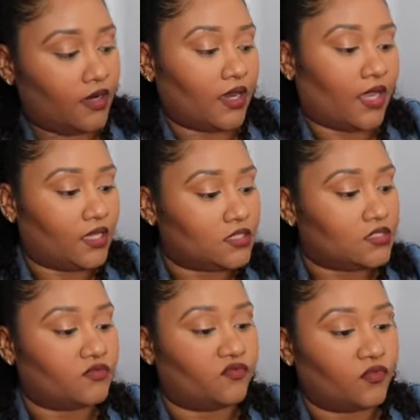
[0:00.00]

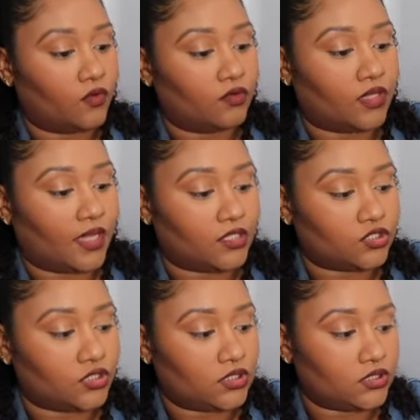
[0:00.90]
nice full
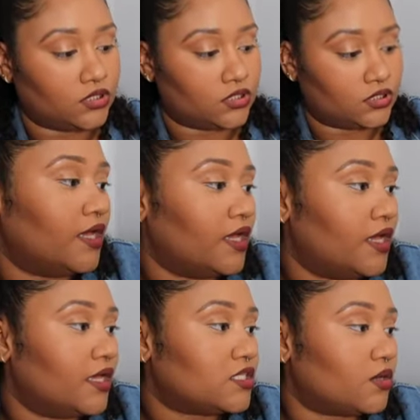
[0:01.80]
lashes
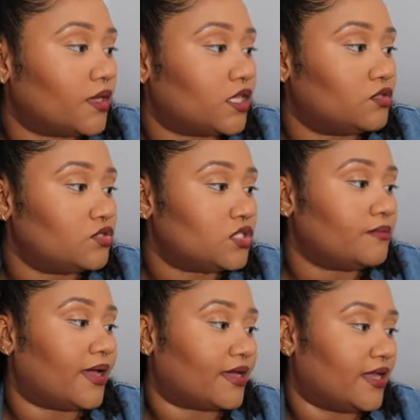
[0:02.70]
so inclusion
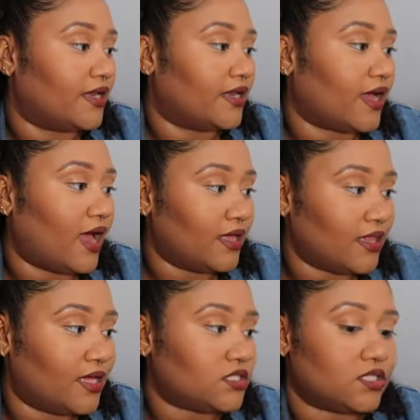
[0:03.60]
magnetic
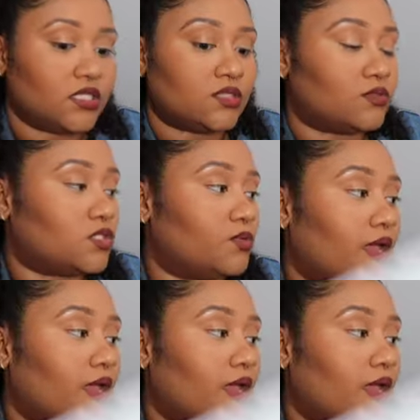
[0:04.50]
eyelashes which